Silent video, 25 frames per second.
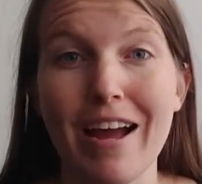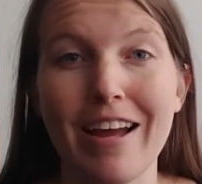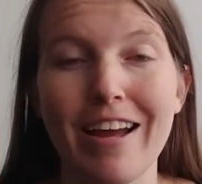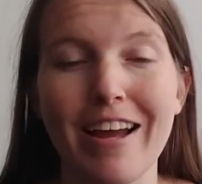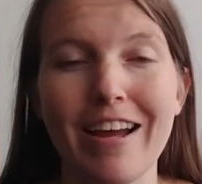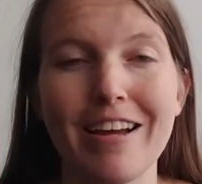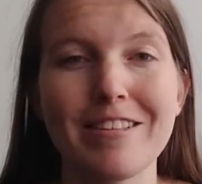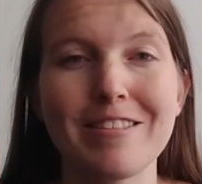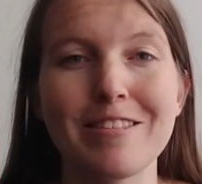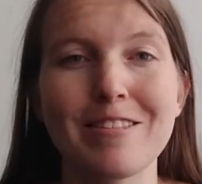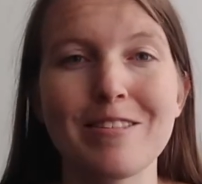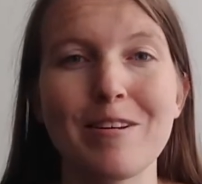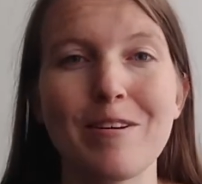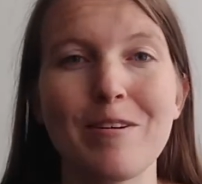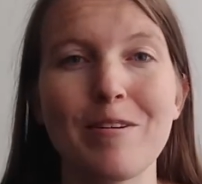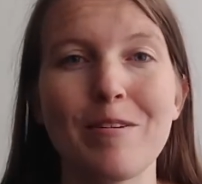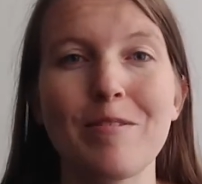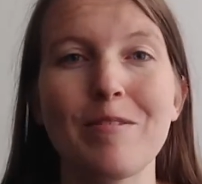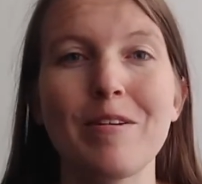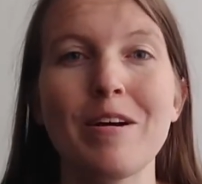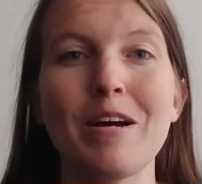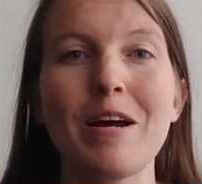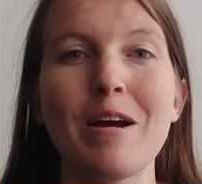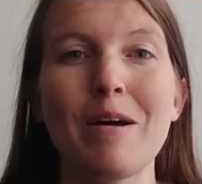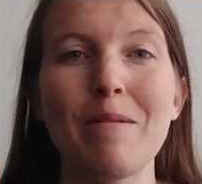And
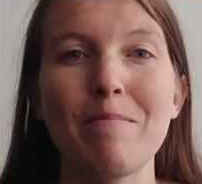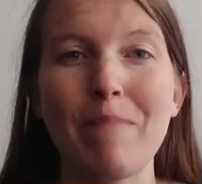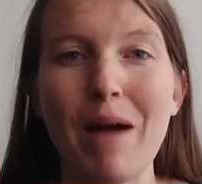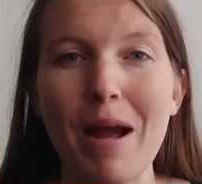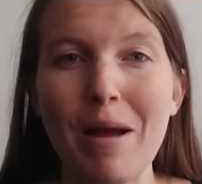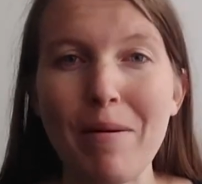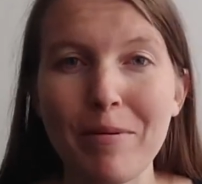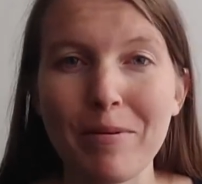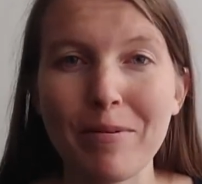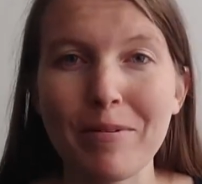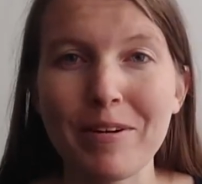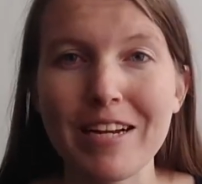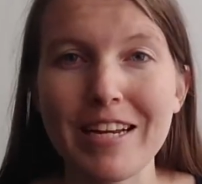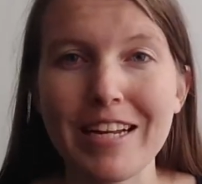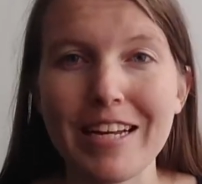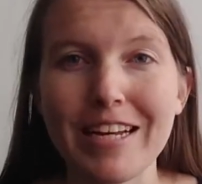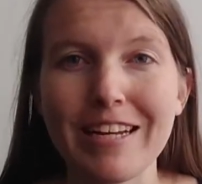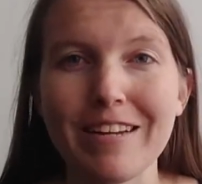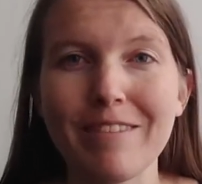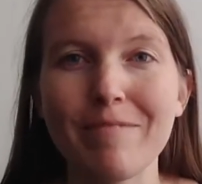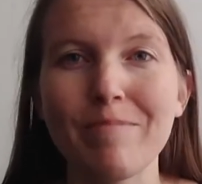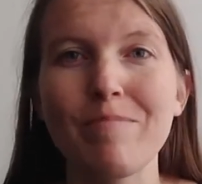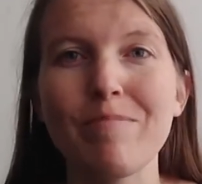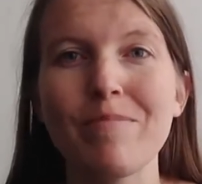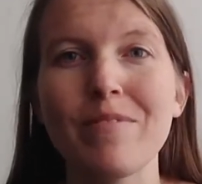so, Bible
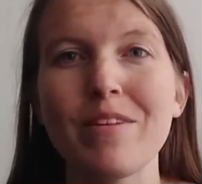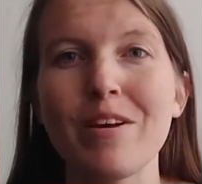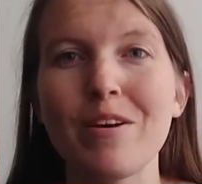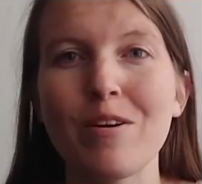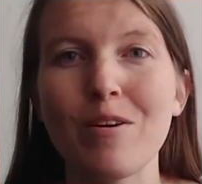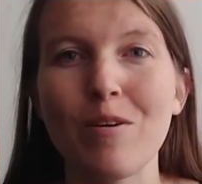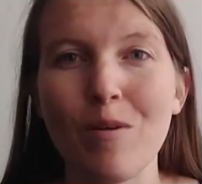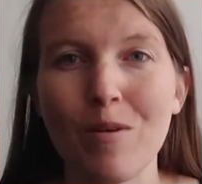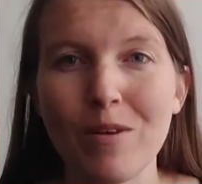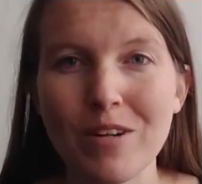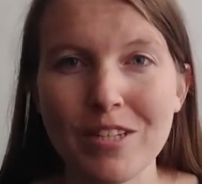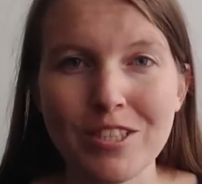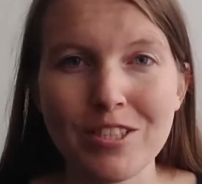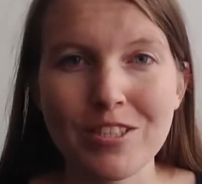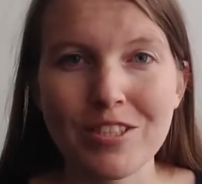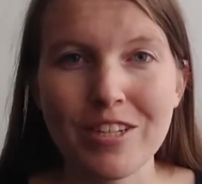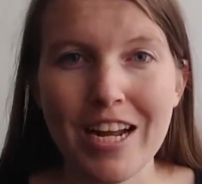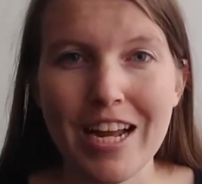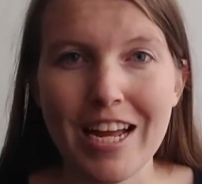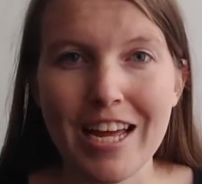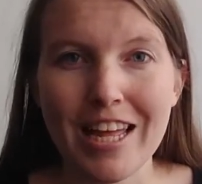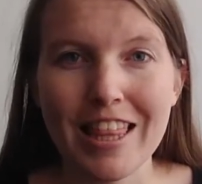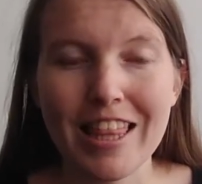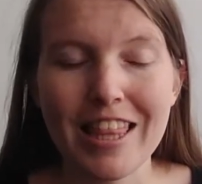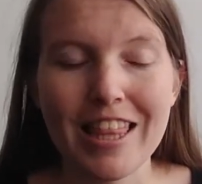reading, core
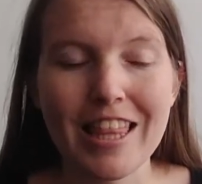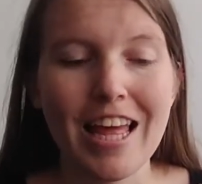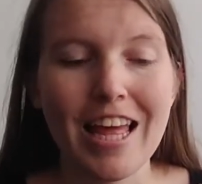strength,